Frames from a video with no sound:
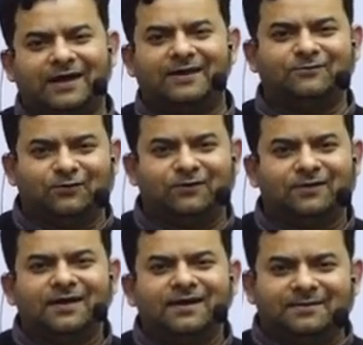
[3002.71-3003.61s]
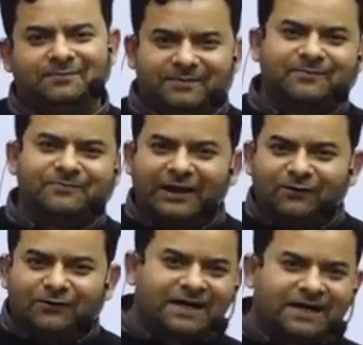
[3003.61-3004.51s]
afford? The minimum
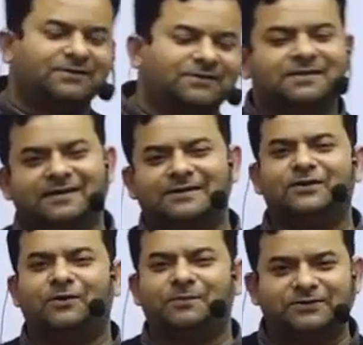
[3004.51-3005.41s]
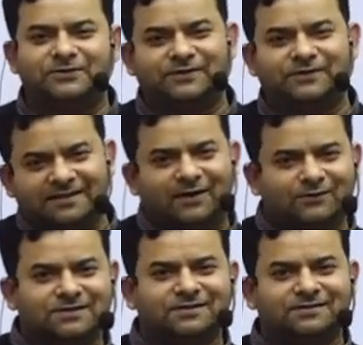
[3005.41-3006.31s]
value start with denomination of
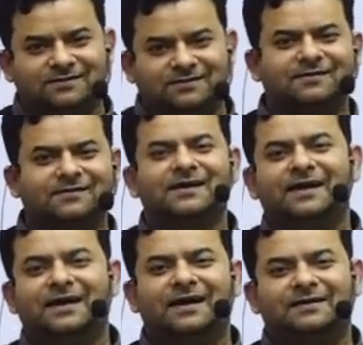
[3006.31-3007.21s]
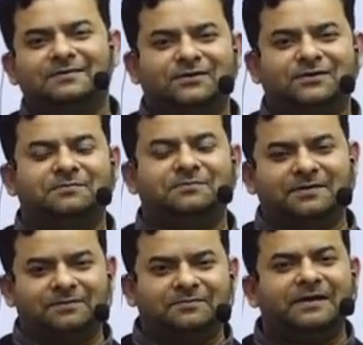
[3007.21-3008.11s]
10,000. In
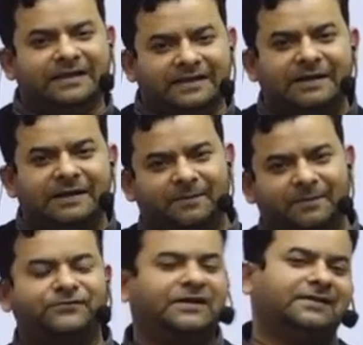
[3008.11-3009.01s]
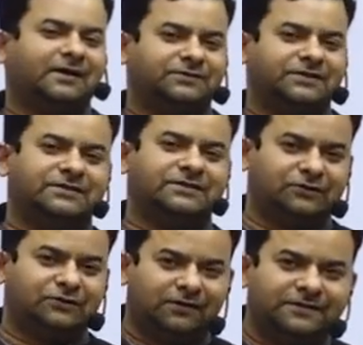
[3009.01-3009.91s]
the multiple of
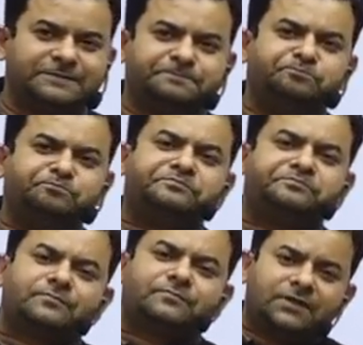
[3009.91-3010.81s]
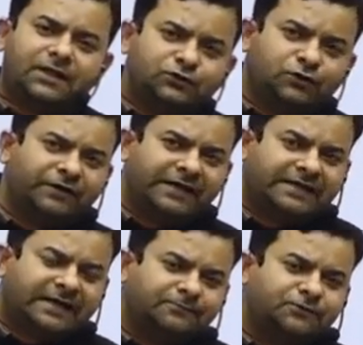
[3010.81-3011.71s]
$10,000. So when
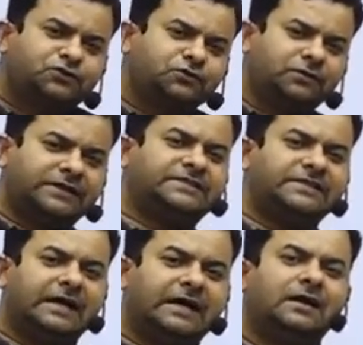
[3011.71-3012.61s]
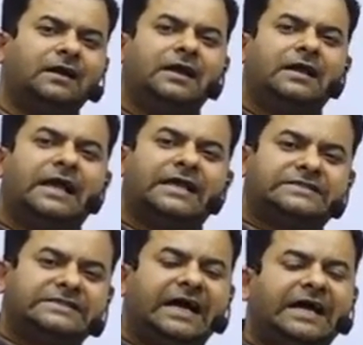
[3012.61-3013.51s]
it comes to SDR,
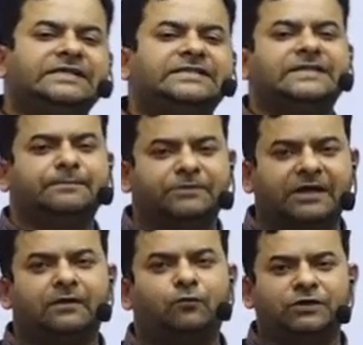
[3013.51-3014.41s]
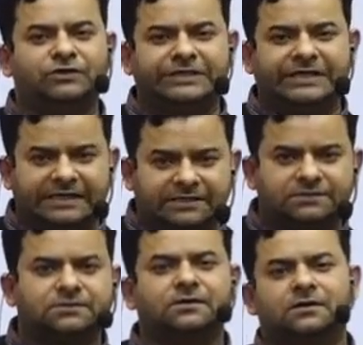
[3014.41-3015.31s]
SDR is something which
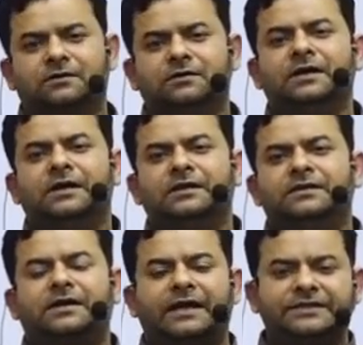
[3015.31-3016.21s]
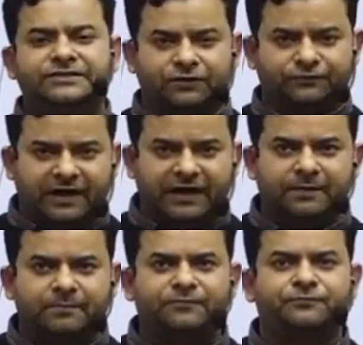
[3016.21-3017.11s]
is the currency of IMF,